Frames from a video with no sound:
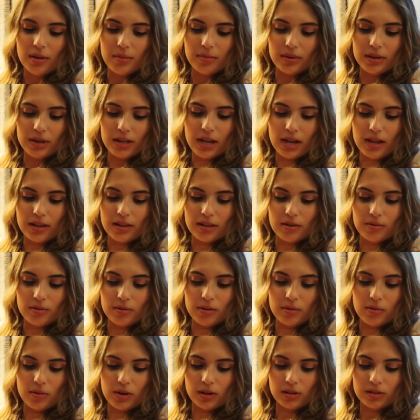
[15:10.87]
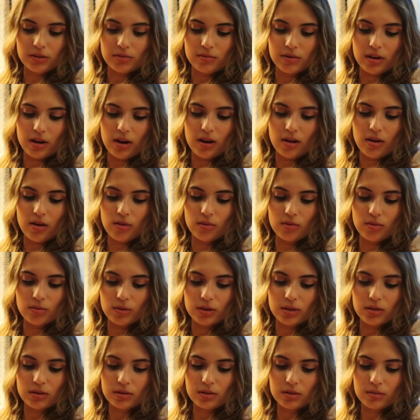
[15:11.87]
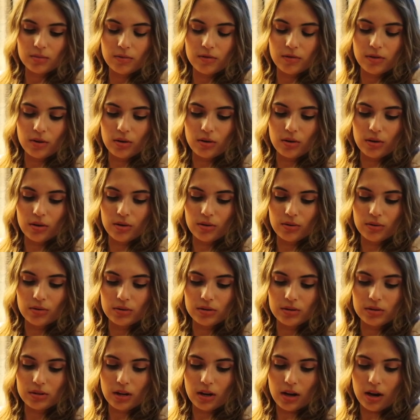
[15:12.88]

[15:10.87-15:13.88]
But yeah, then we walked around. We took some photos.